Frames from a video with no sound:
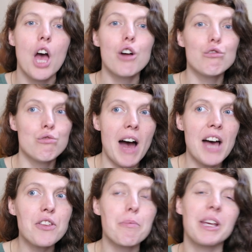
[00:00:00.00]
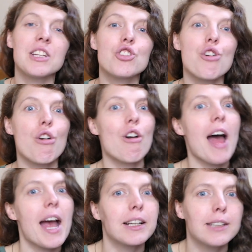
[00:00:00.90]
rather than being
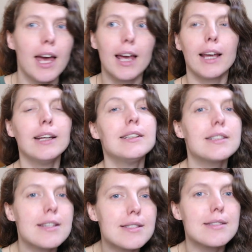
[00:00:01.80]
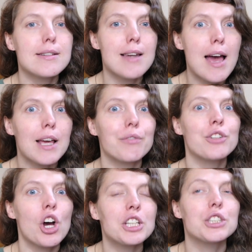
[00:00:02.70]
dragged into this slave
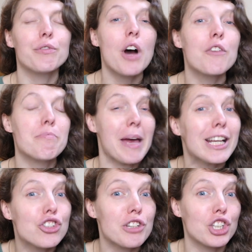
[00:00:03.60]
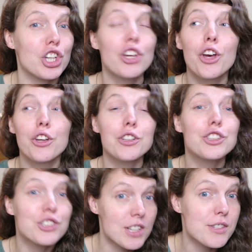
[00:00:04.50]
9-to-5 matrix
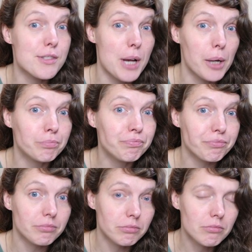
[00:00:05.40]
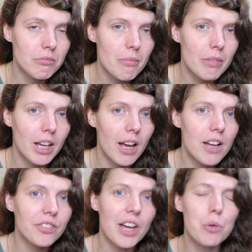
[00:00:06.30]
system.
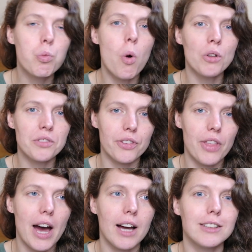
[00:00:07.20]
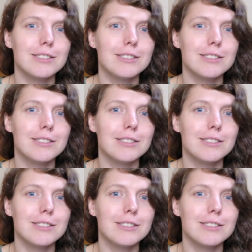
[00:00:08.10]
They want that